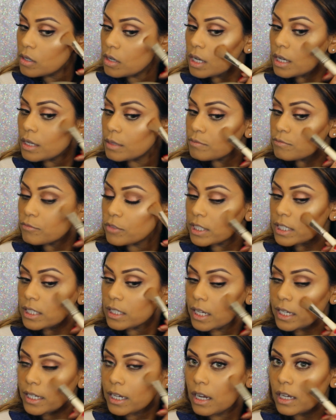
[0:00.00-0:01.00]
I really
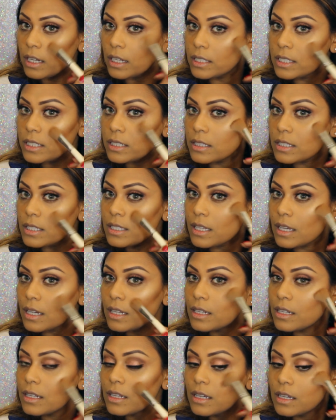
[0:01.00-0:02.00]
like highlighting the
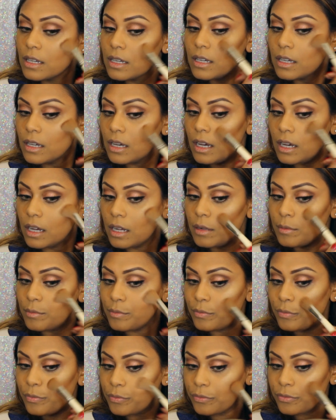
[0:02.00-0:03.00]
skin,
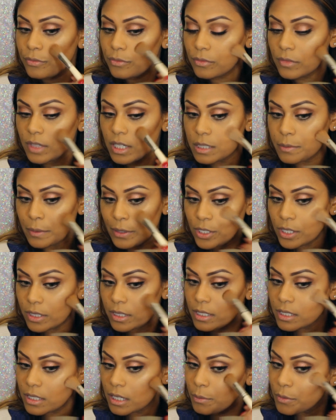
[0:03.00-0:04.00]
especially at
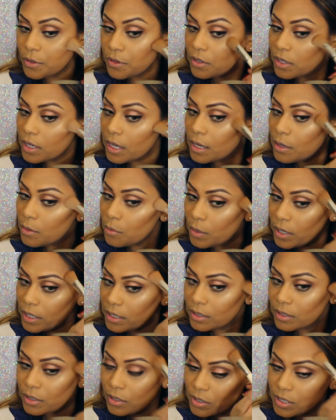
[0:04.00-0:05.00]
this time of the year
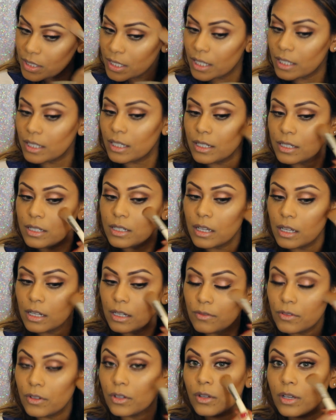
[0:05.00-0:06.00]
when your skin can
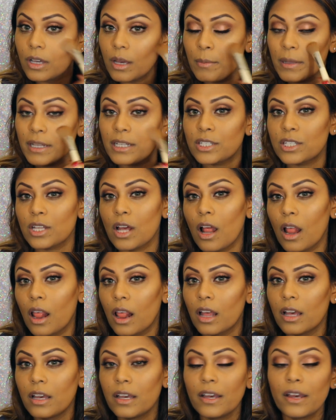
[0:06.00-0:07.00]
kind of look a bit
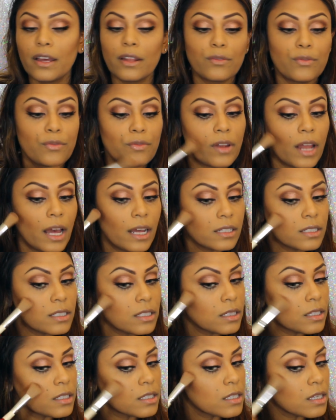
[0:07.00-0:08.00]
dull and
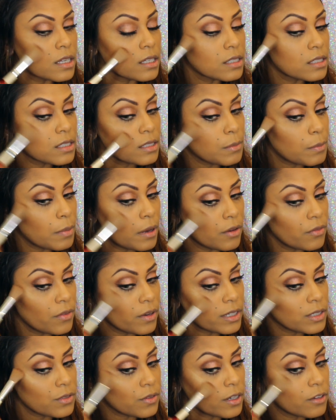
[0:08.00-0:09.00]
flat. This is
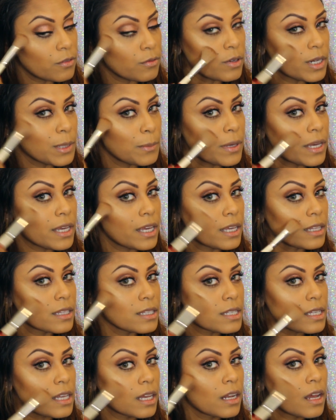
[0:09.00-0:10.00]
perfect for kind of really picking the
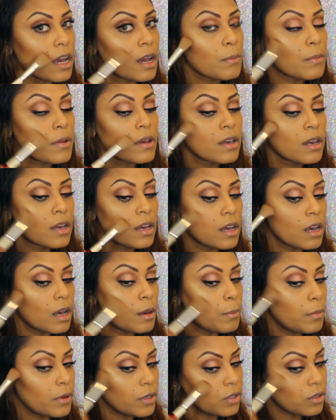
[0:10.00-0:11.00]
skin up.
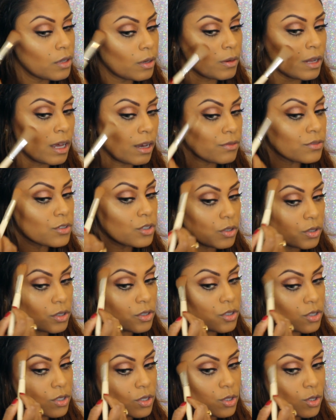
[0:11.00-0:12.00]
But you don't have to. You
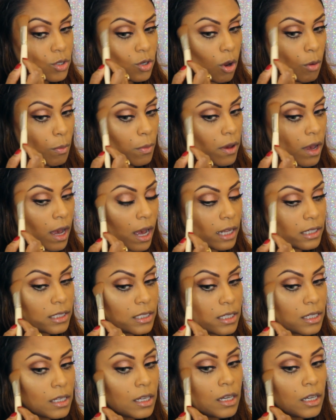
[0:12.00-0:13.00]
can just stop
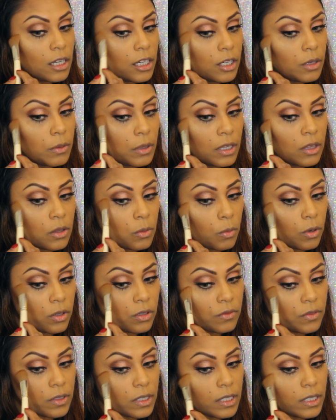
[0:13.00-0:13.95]
at either one of